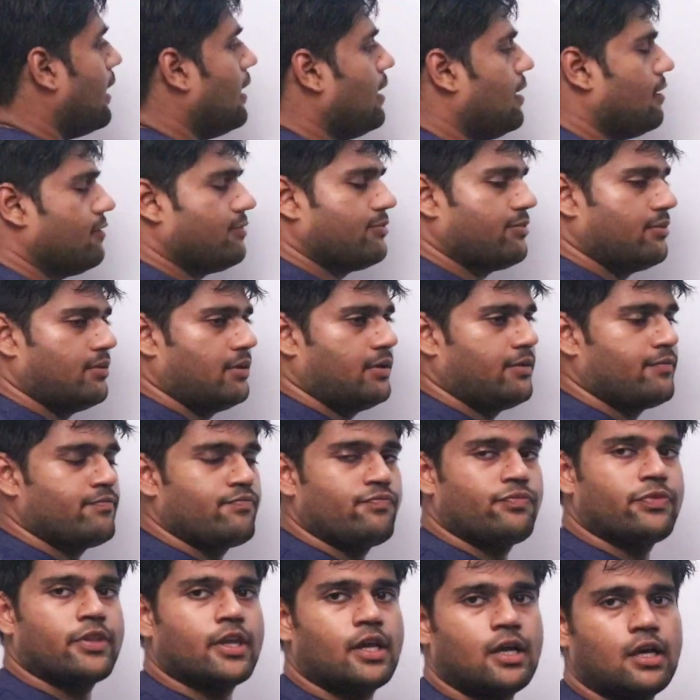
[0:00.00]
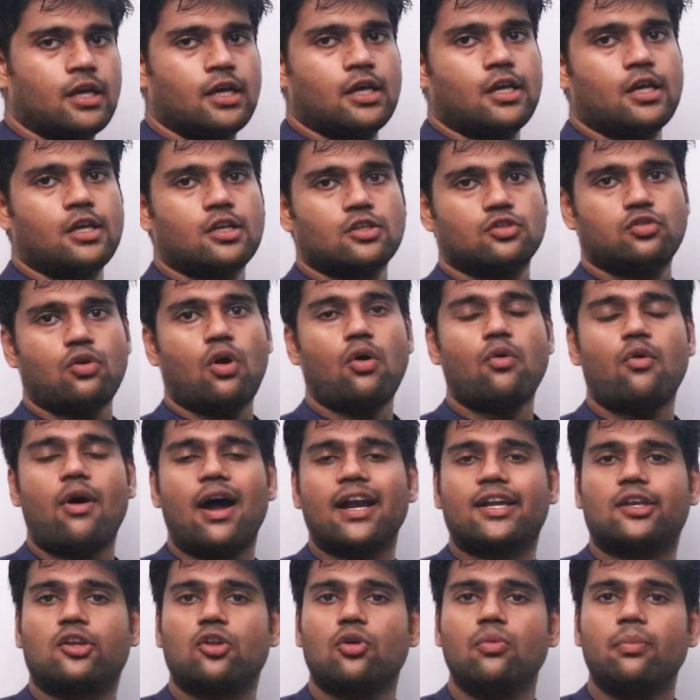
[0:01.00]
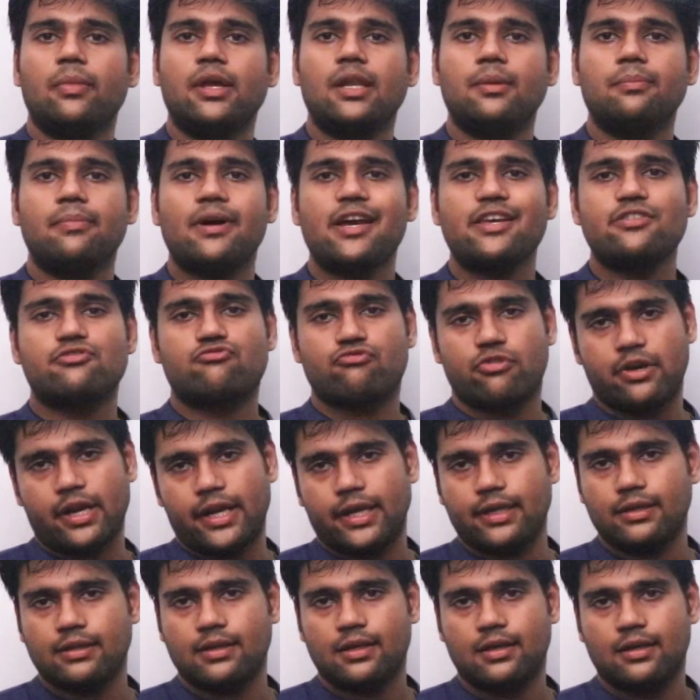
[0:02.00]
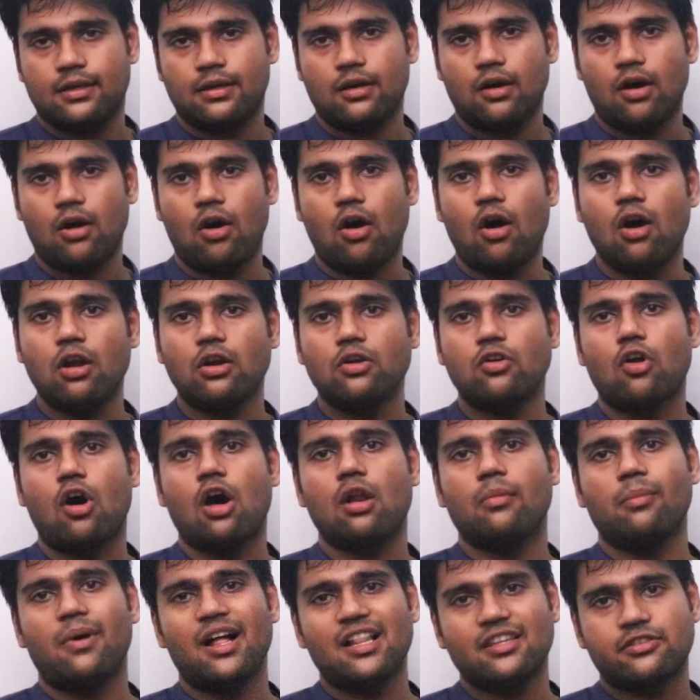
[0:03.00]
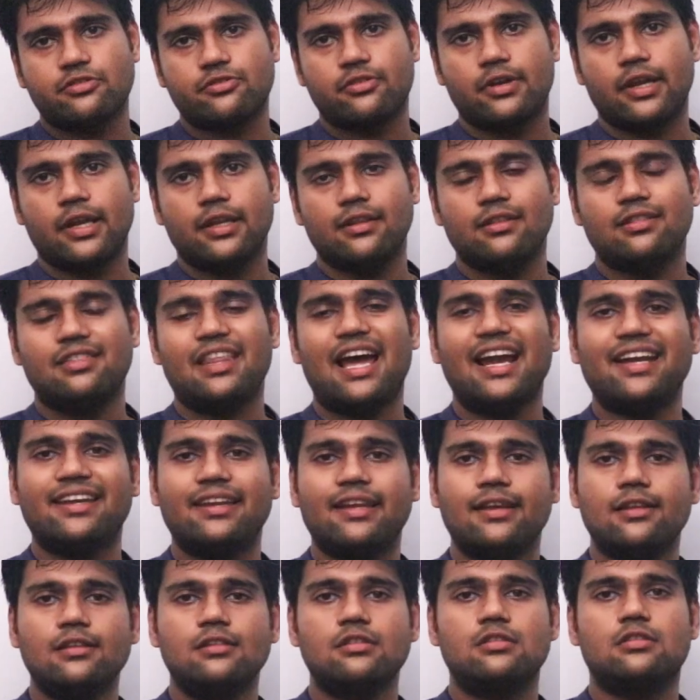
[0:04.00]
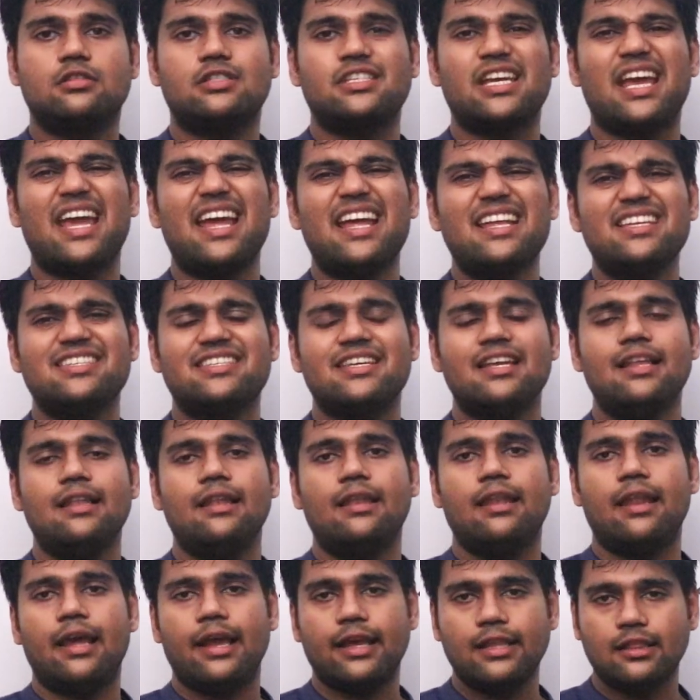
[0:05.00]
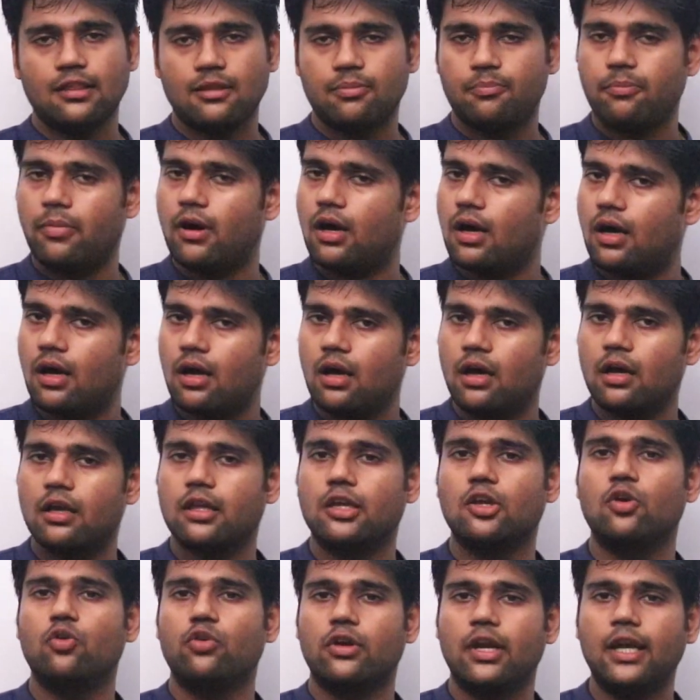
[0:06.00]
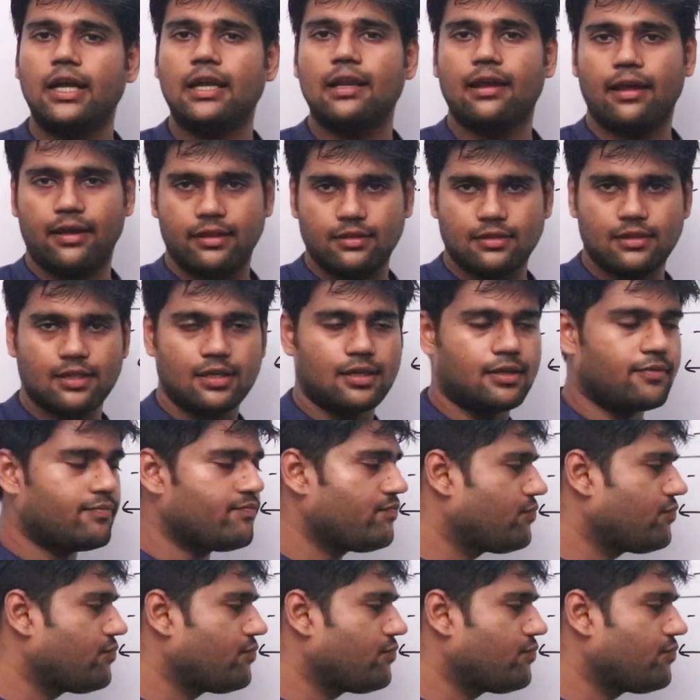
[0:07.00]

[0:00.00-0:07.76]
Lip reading: LF. So what do you mean by strain or normal strain? That is change in length per unit length.